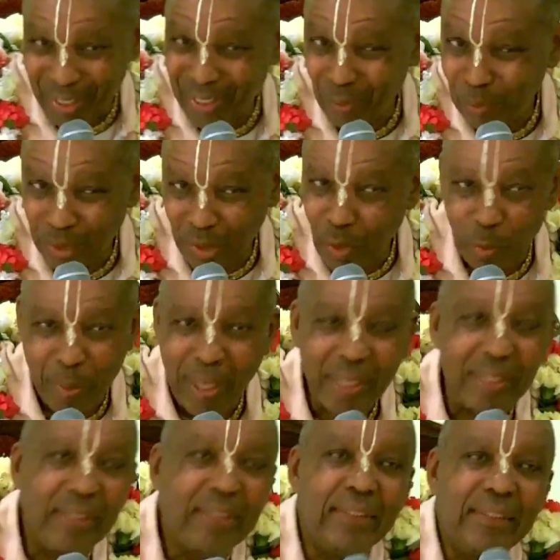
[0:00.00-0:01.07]
I didn't want to go
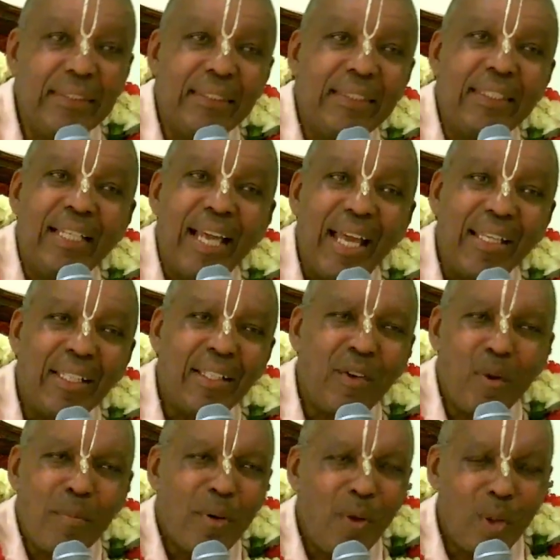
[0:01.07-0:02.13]
back. And then
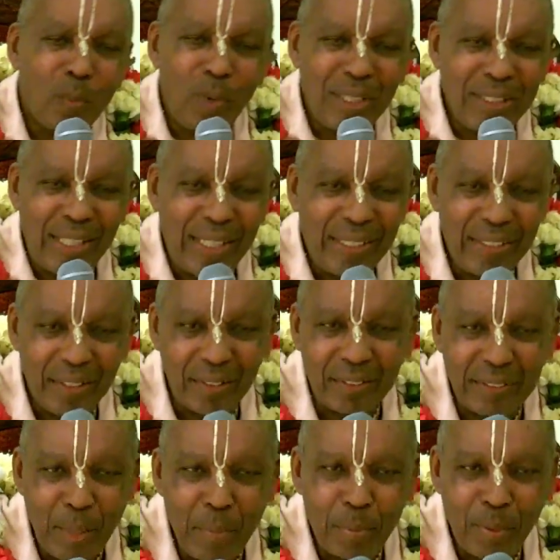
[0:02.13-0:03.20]
lo and behold, one day, the
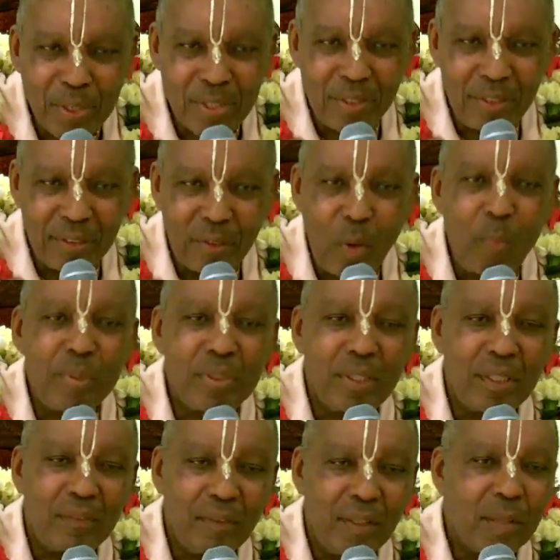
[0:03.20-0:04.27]
temple president,
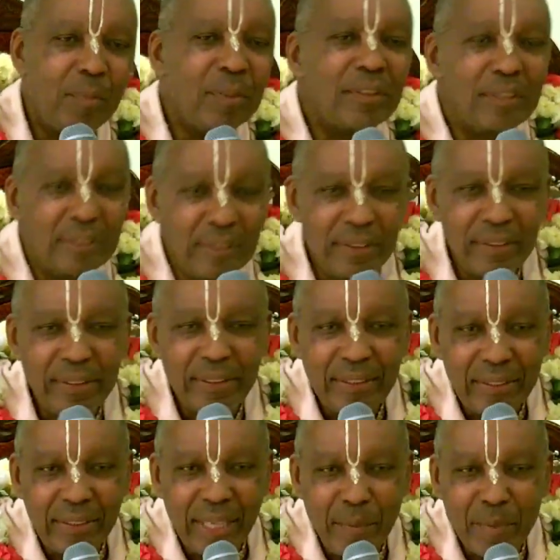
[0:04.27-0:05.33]
Gopijana Vallabha,
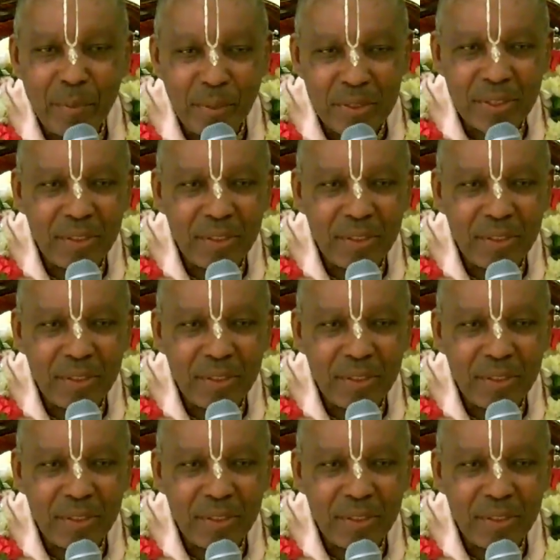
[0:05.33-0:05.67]
he came to me and